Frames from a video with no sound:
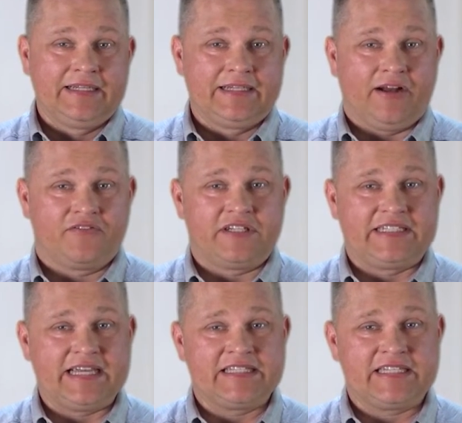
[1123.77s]
Now, if the
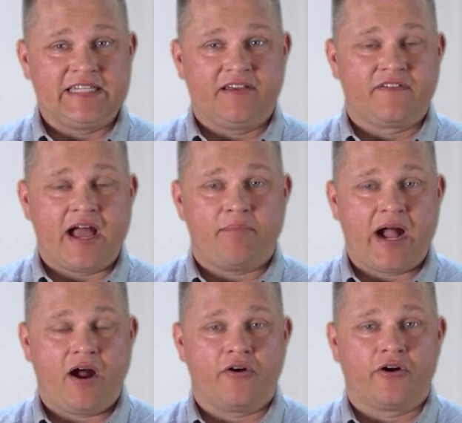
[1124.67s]
density of that
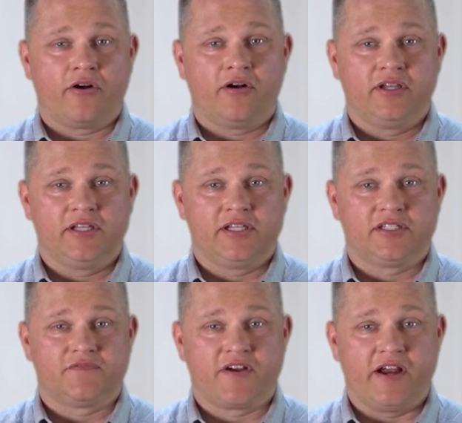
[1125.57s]
powder
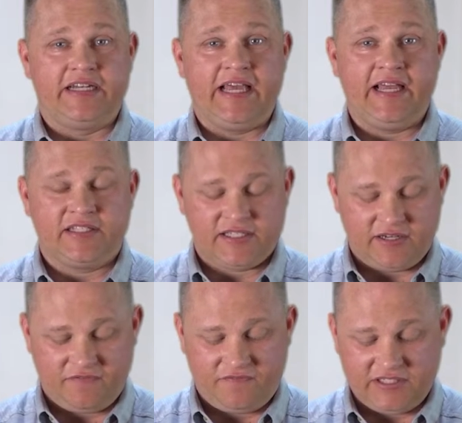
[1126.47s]
is very dense
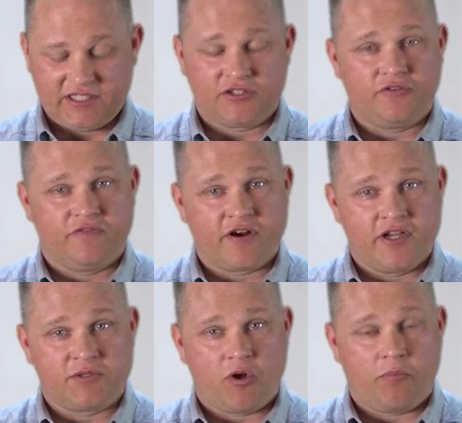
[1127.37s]
and it fits into a
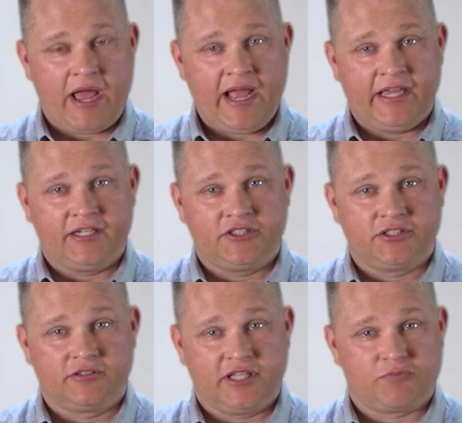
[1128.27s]
very small
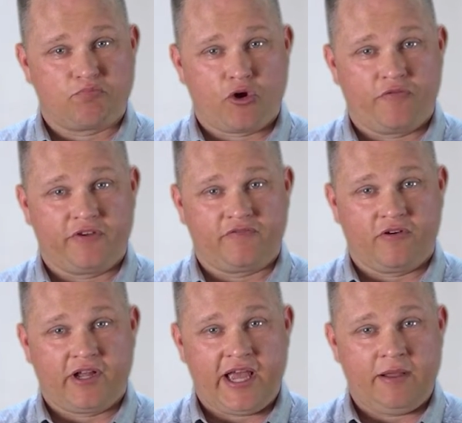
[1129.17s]
package, that's perfect
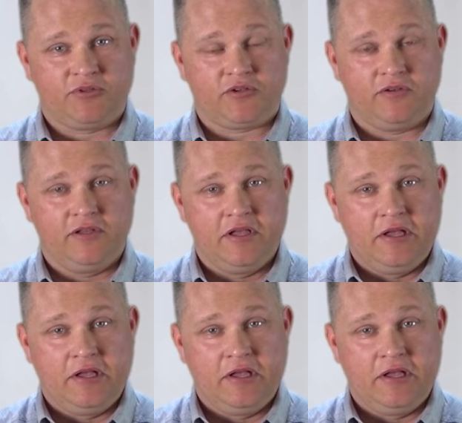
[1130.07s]
for a capsule.